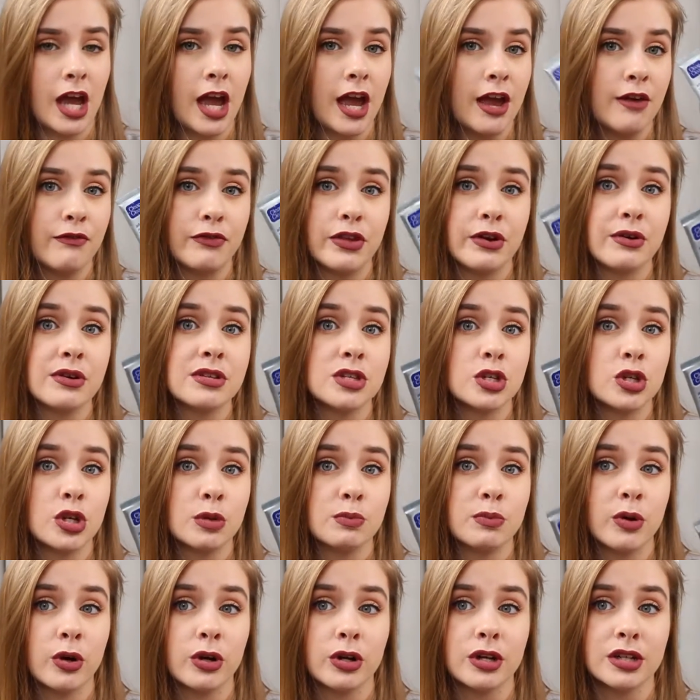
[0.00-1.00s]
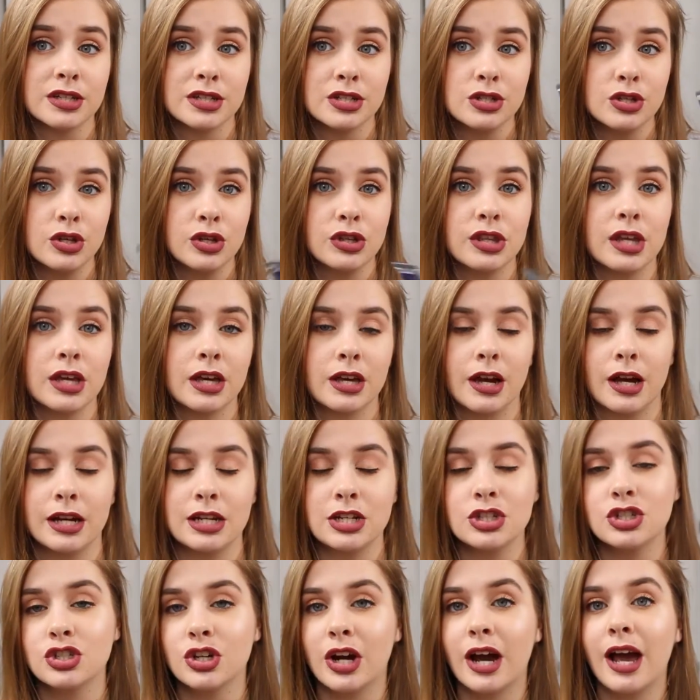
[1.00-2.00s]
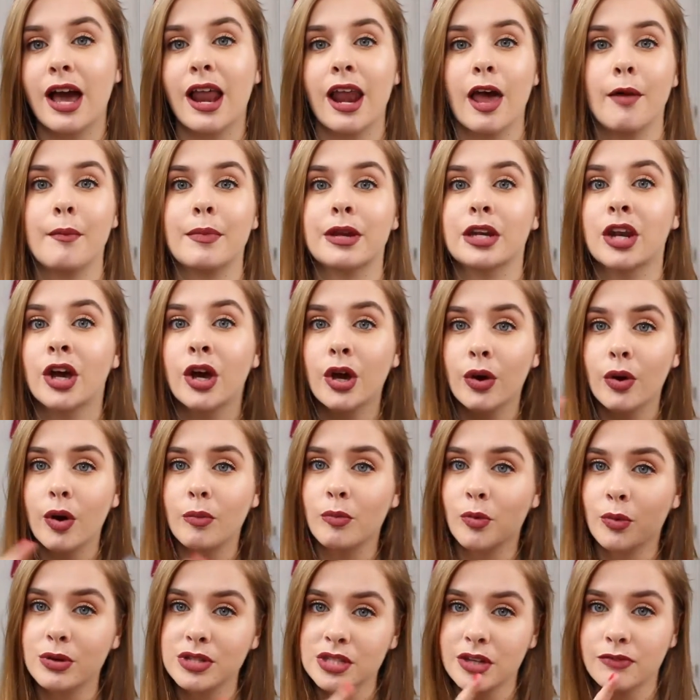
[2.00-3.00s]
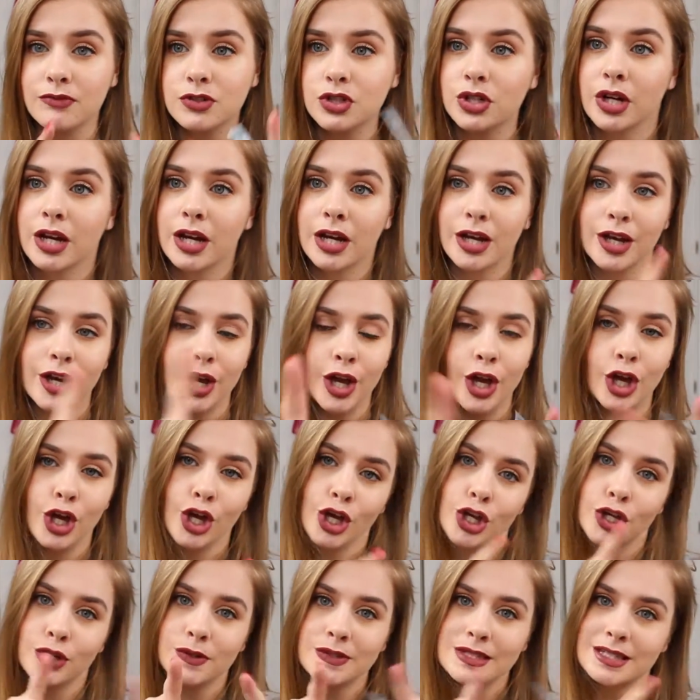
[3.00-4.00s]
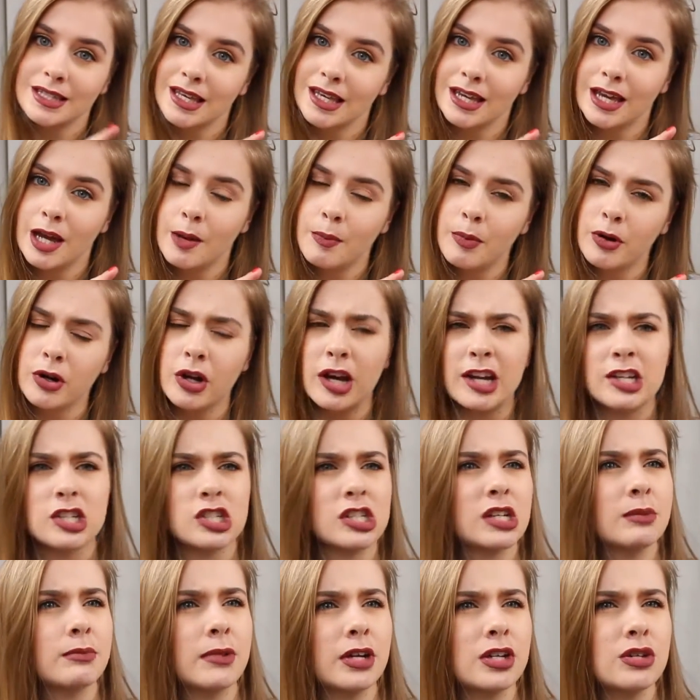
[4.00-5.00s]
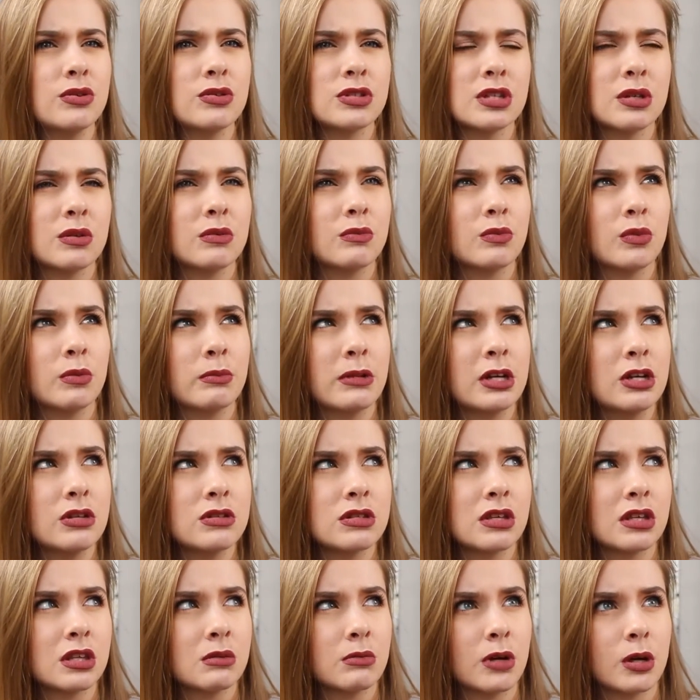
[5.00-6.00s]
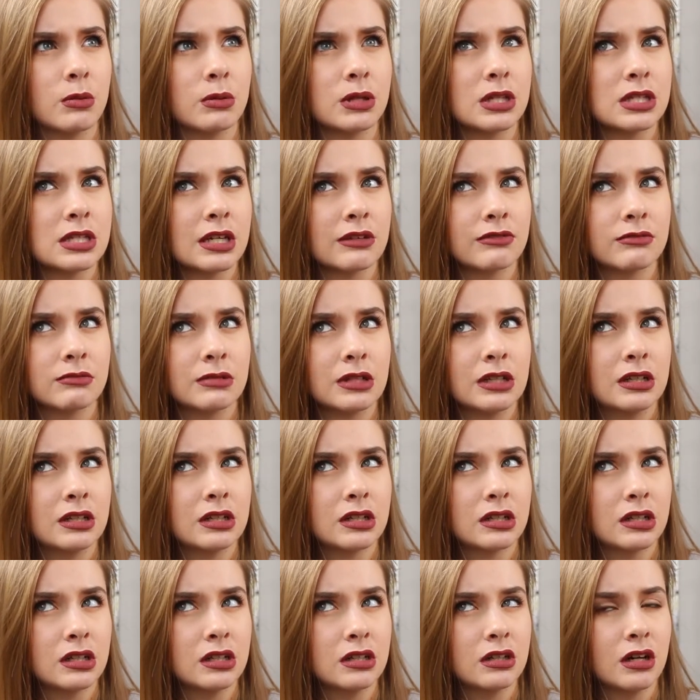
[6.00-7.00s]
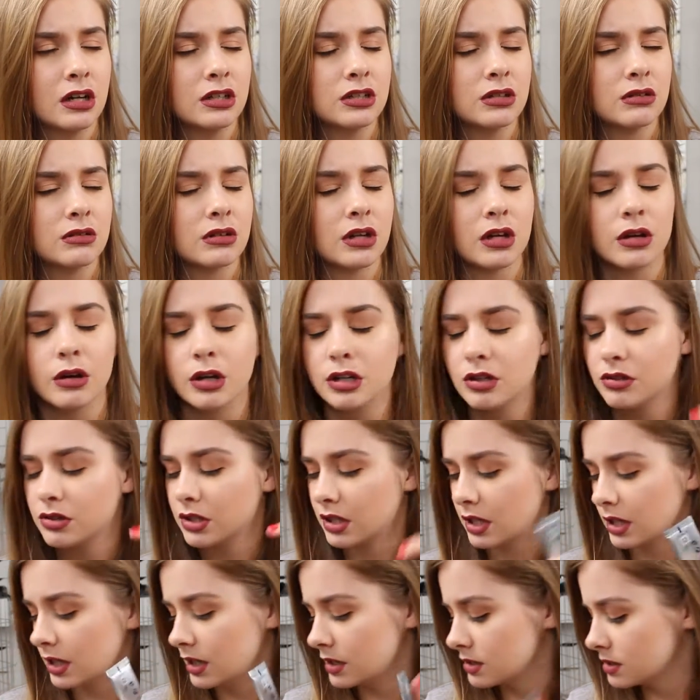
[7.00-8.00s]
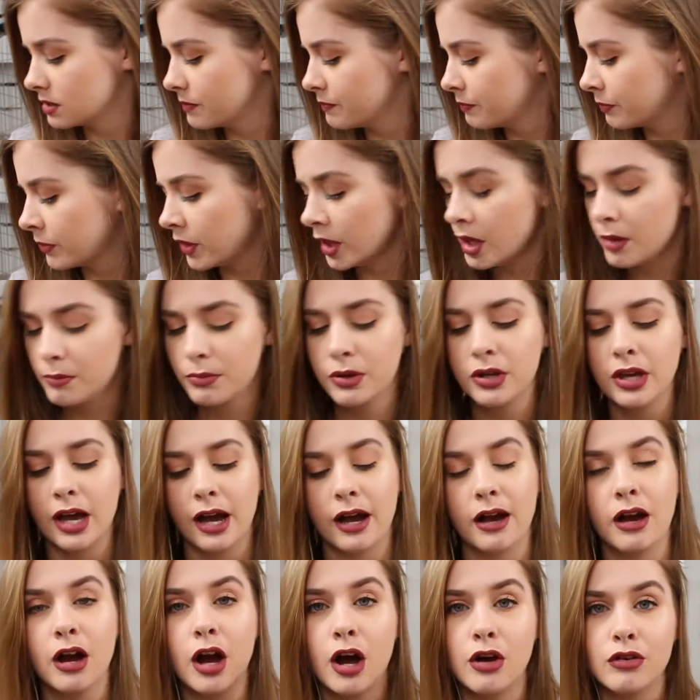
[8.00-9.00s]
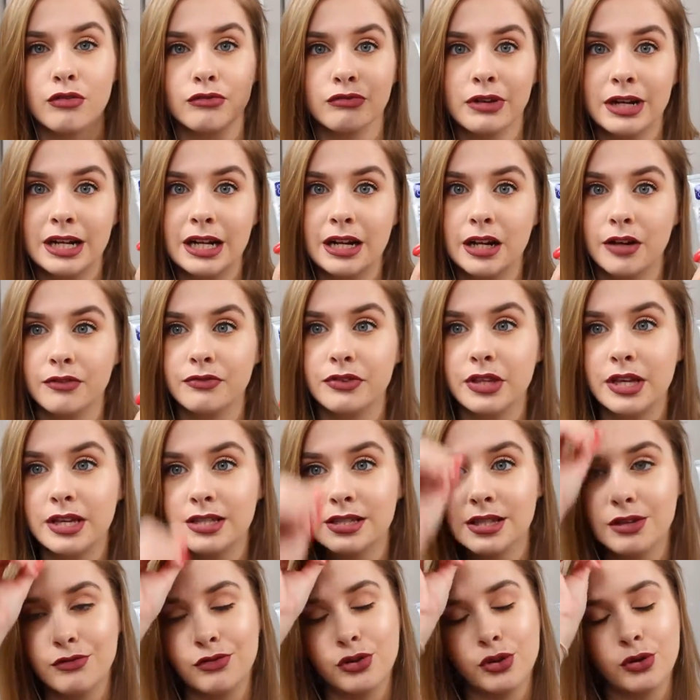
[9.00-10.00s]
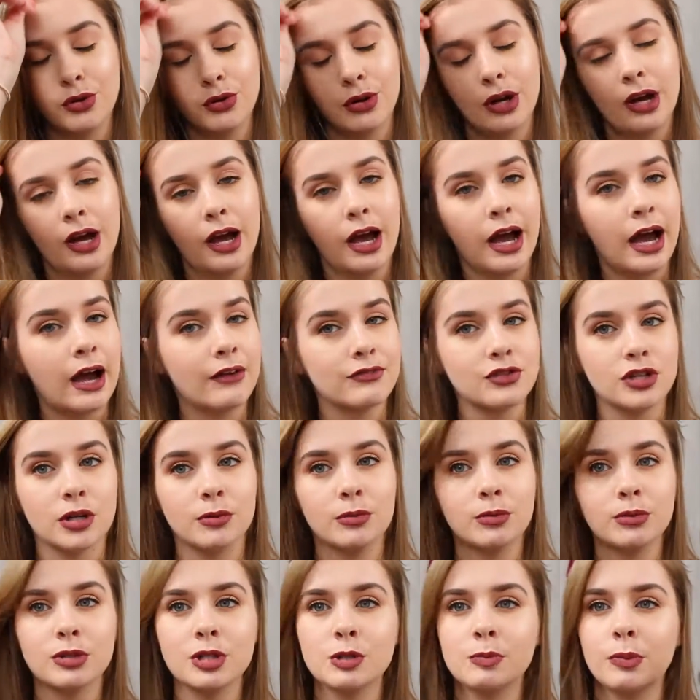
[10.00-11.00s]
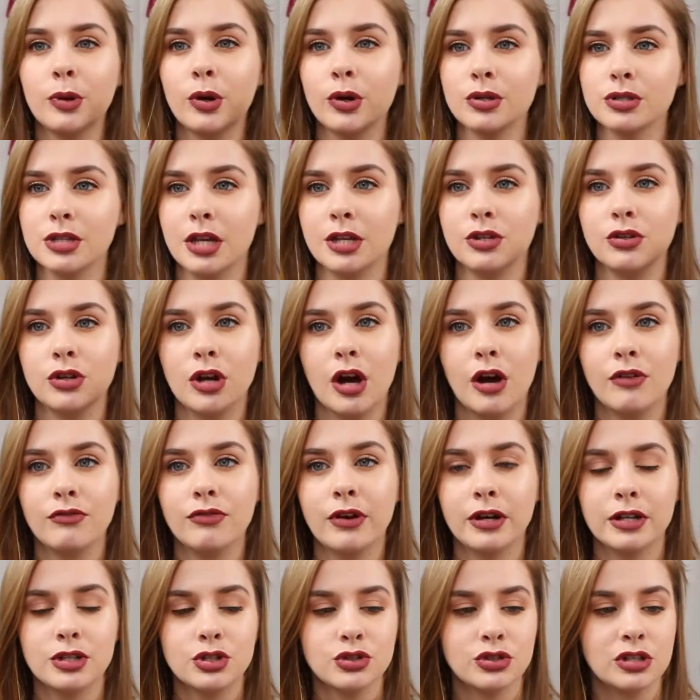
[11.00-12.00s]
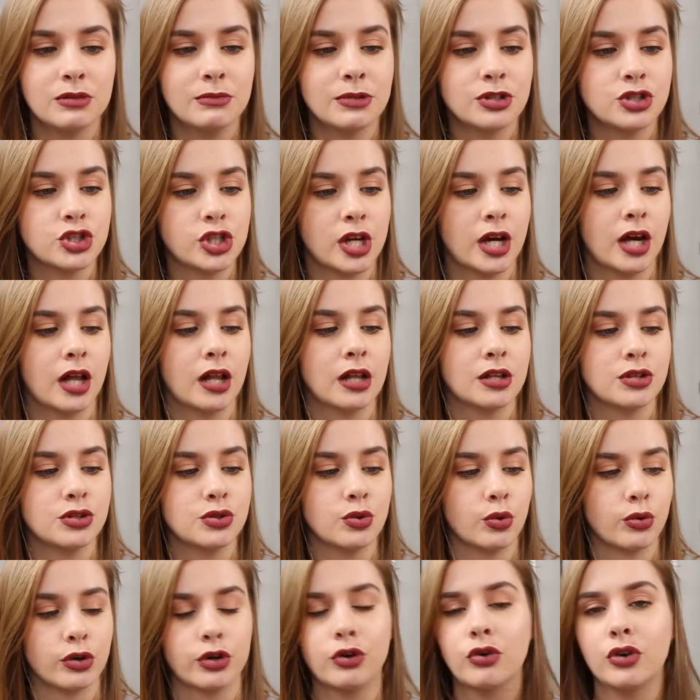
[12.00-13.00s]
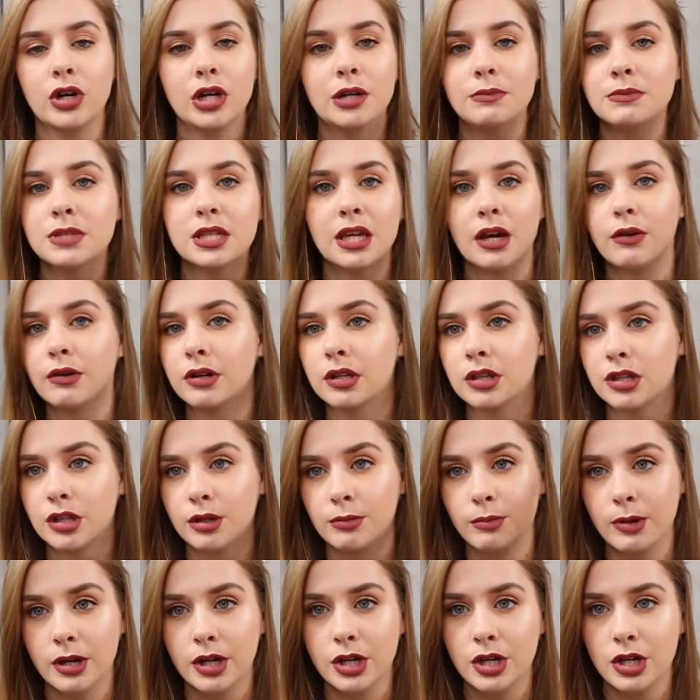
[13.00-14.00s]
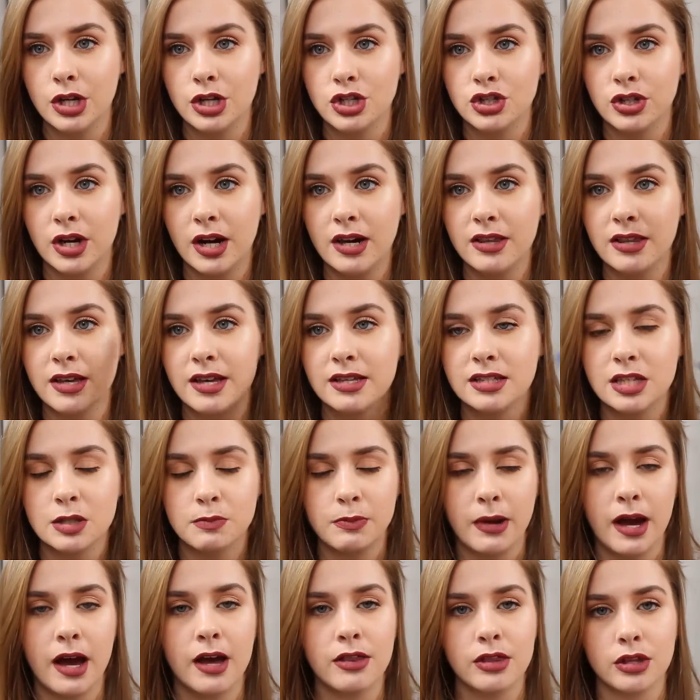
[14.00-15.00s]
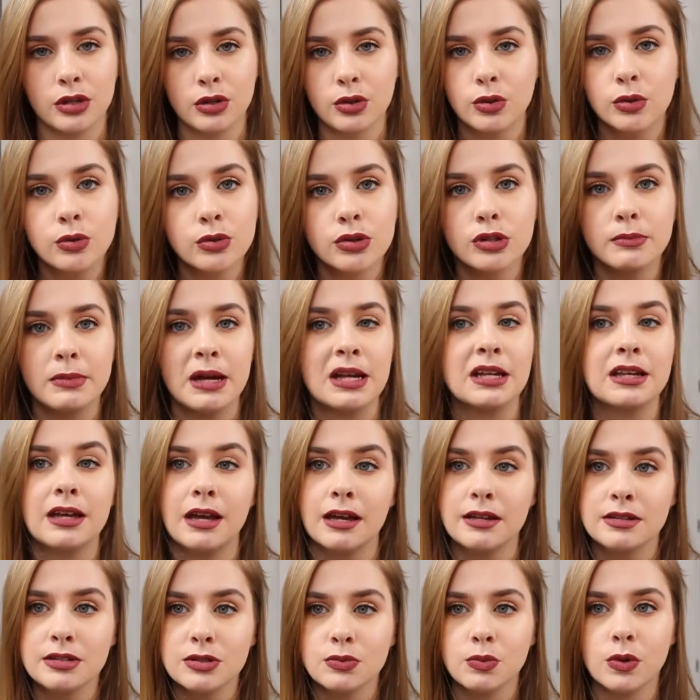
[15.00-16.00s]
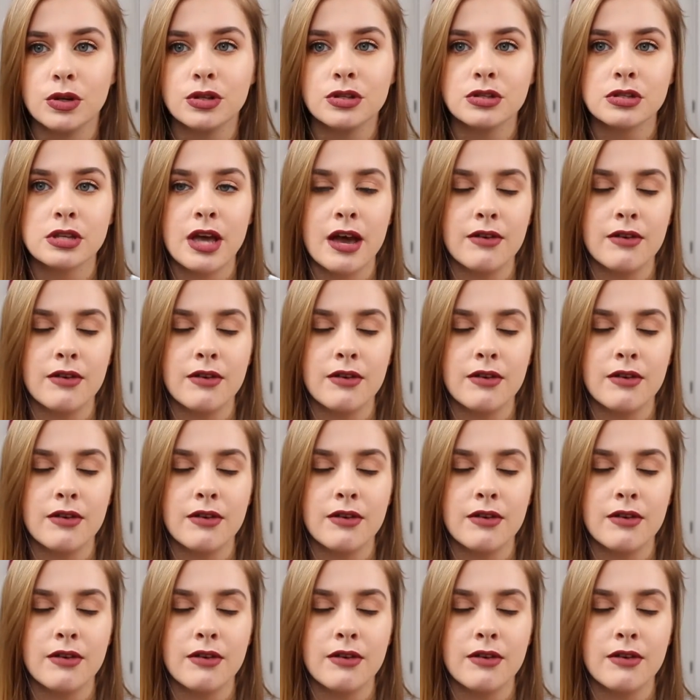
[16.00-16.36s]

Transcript: If there is a good product and you think I need to try it, let me know. I'm always up for trying new skincare product. Actually, am I using, what am I using at the moment? Is that really, I don't know. I don't think it is. But yeah, really love this. If you have trouble with spots and you can't find a treatment gel or a cream to get rid of them, try this. It's better than all the medicated ones.